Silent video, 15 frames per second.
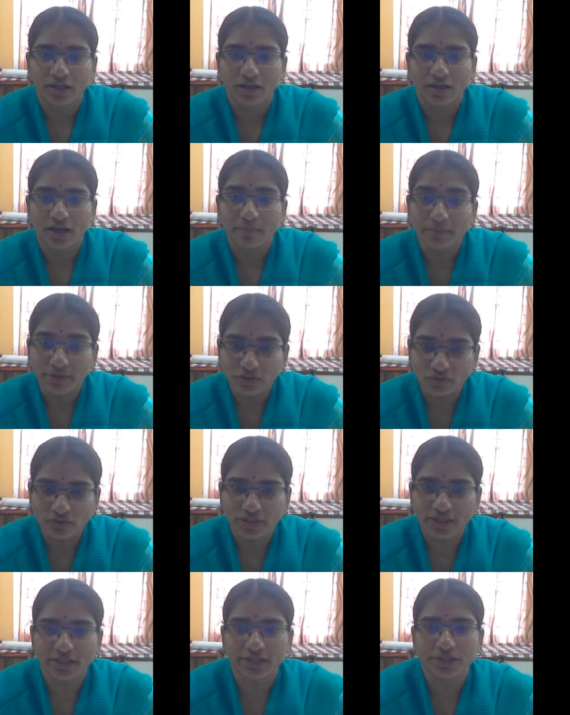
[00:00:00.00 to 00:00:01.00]
Coming to
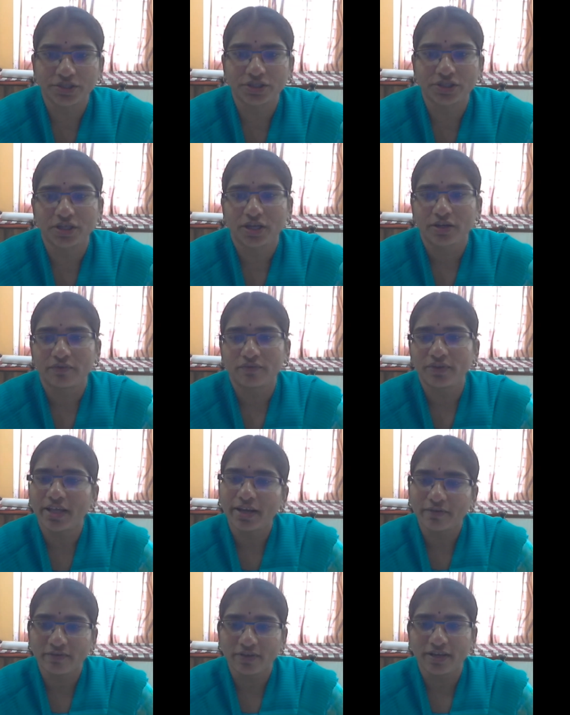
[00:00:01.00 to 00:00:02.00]
English, we
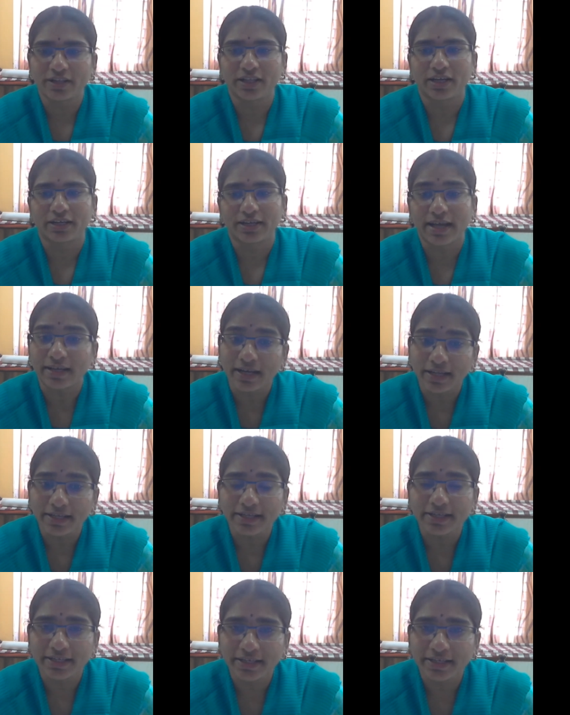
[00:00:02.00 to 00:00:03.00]
are aware that unlike
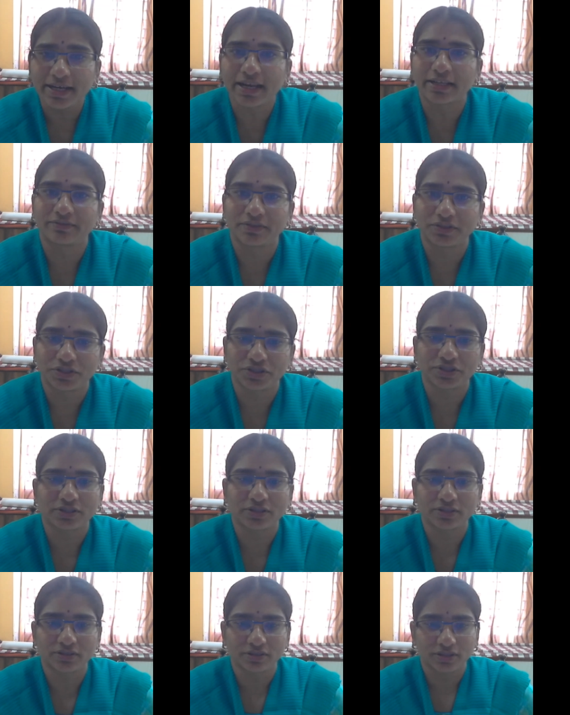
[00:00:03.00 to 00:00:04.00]
Indian
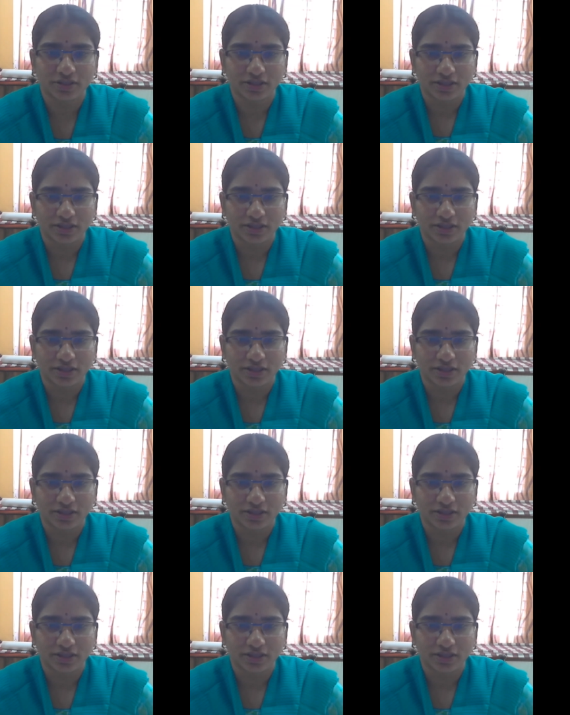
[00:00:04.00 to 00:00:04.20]
languages,